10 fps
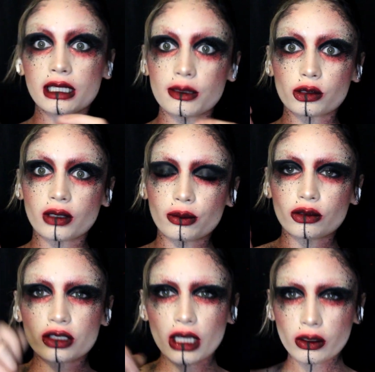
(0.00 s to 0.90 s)
subscribe to
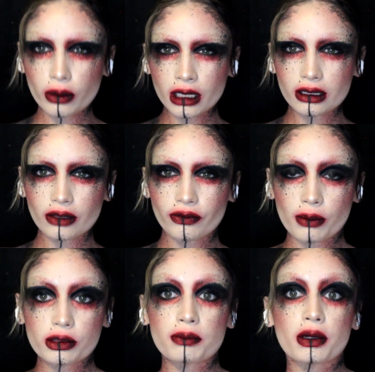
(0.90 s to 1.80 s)
this channel, hit the
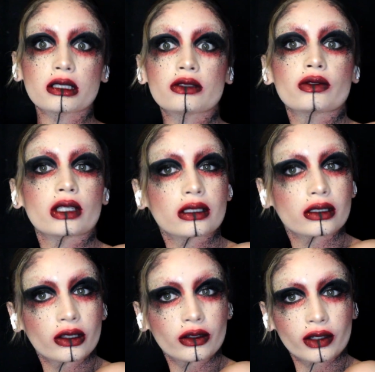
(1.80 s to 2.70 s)
thumbs up button, ring the
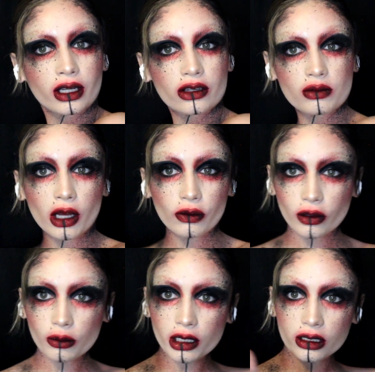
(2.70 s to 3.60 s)
notification bell,
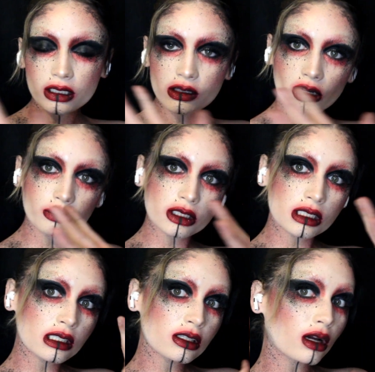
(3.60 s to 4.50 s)
follow me on Instagram at
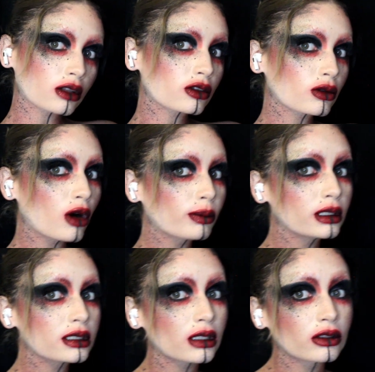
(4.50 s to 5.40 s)

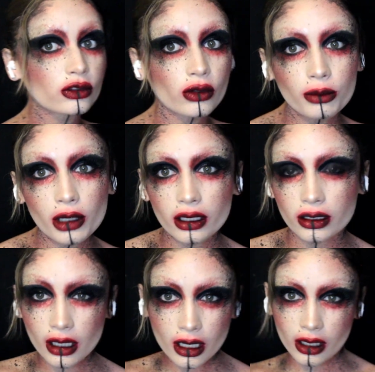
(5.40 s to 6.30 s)
cj_opulence_mea,
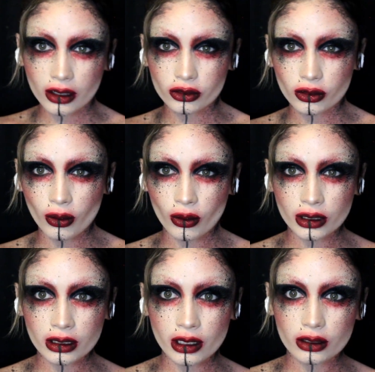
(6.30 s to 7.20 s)
and see you all in
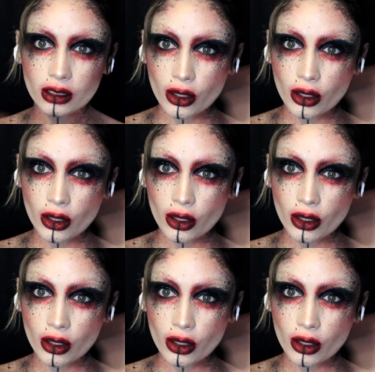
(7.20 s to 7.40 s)
the next